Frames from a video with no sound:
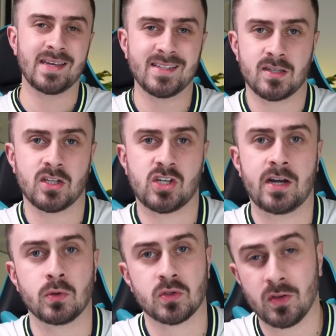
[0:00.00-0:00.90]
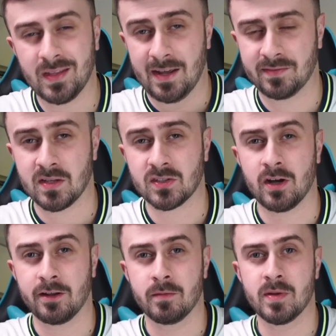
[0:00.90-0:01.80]
into the channels on the left hand
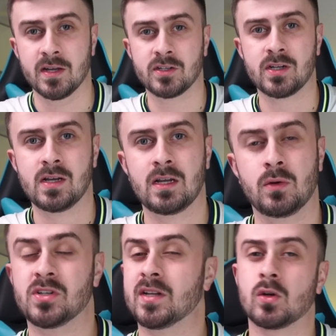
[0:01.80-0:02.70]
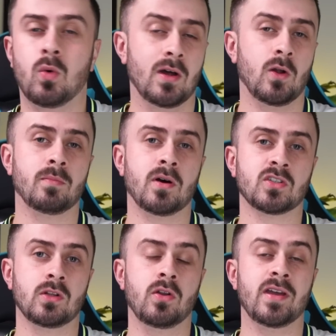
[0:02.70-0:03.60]
side of the pitch, which he did quite a lot at
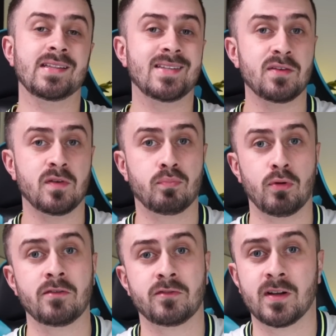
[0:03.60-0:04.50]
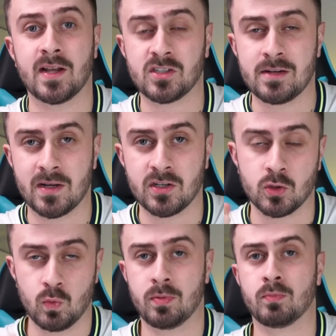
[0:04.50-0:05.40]
Barcelona. He did it for Brentford and actually
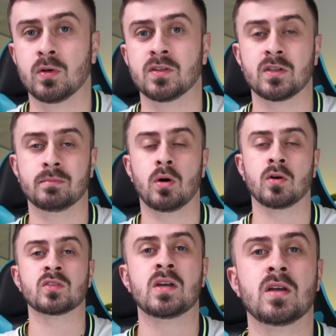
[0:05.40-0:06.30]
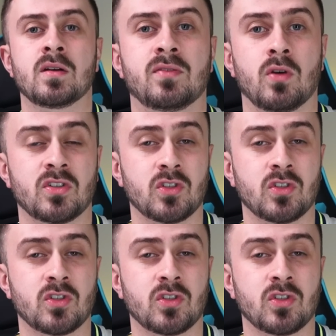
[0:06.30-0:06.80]
managed to whip a ball into the box for us to